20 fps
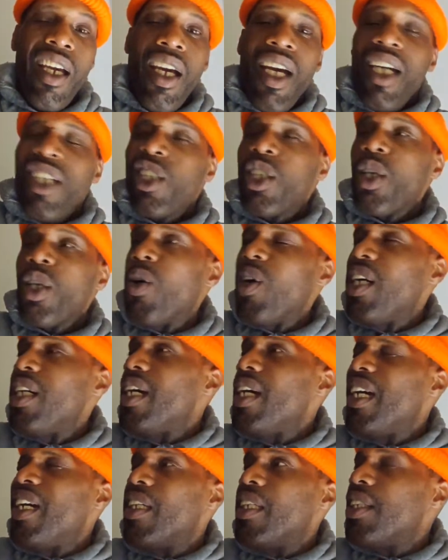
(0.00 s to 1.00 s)
So
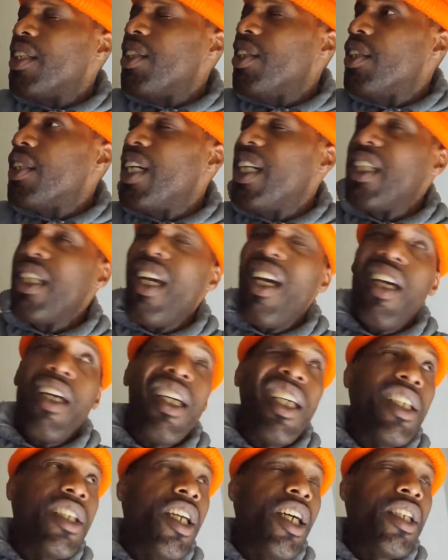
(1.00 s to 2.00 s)

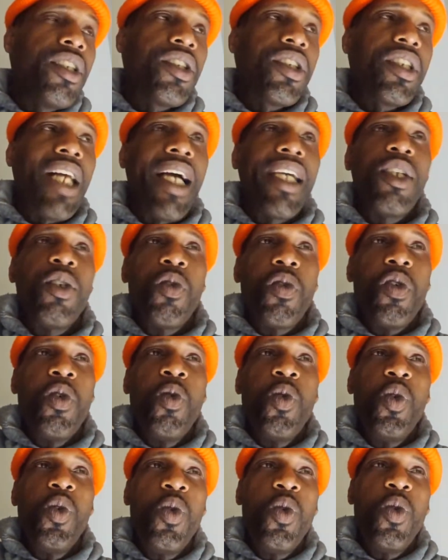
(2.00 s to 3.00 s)
it's like
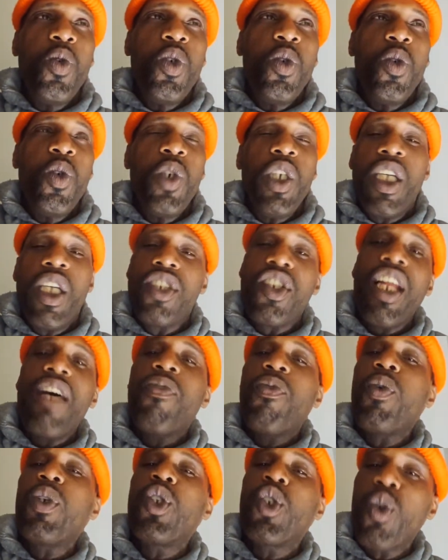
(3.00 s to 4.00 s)
you're
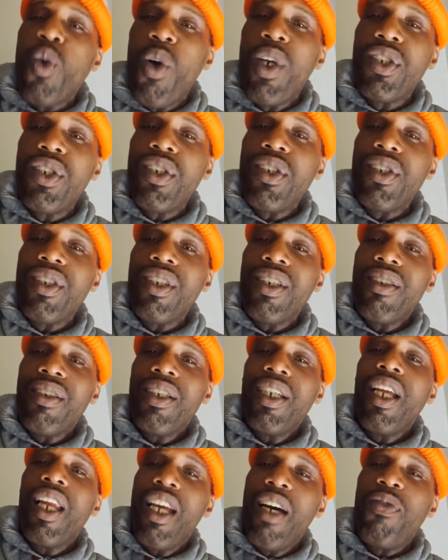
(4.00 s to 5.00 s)
left with choices.
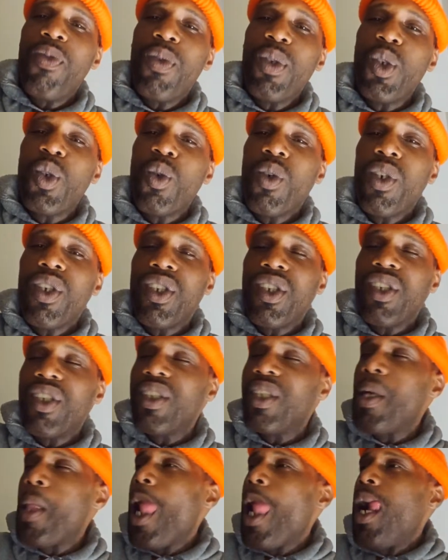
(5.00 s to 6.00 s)
You're left with choices.
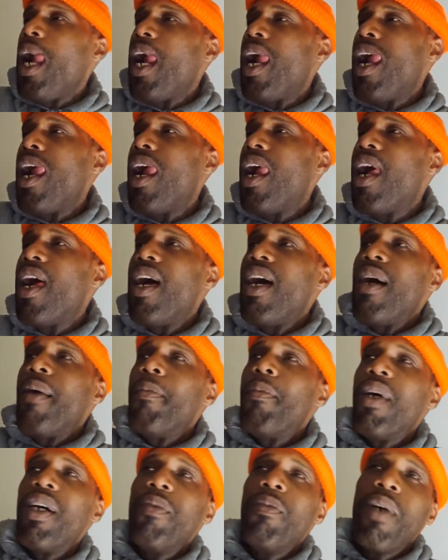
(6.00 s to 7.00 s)

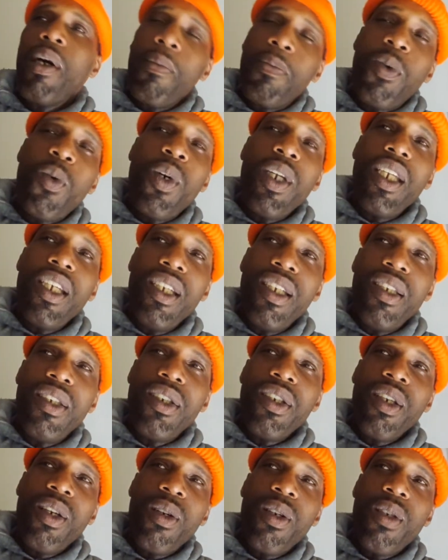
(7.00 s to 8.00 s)
But point
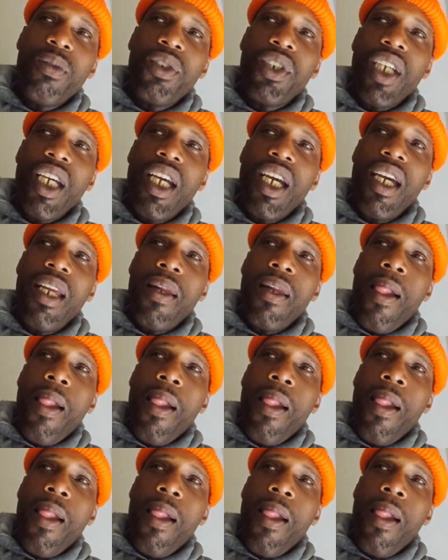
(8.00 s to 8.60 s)
is, you know what I'm saying?